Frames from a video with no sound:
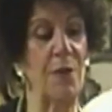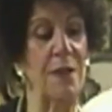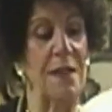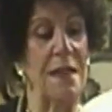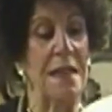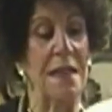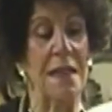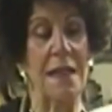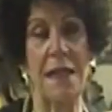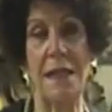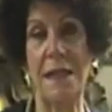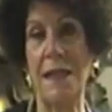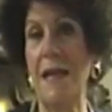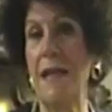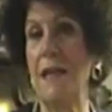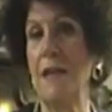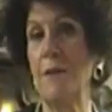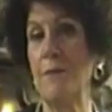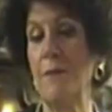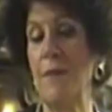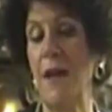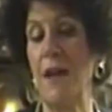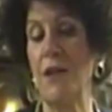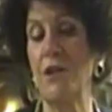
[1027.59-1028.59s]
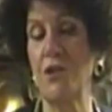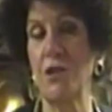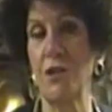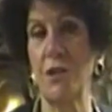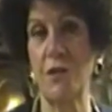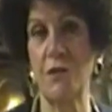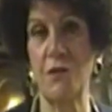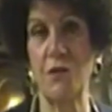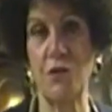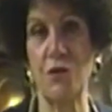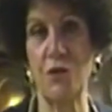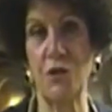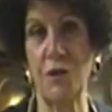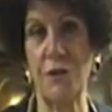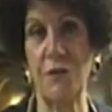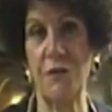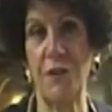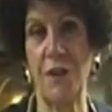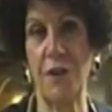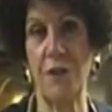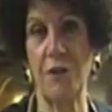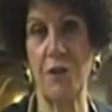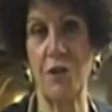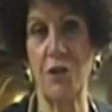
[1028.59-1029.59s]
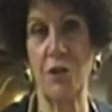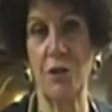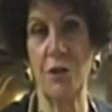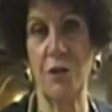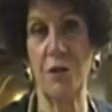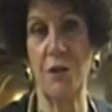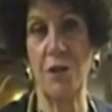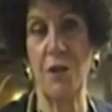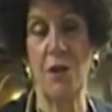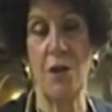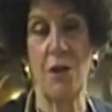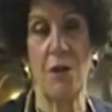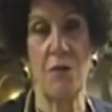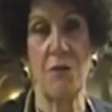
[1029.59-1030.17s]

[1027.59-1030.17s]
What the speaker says: but an 80 mesh is usually very good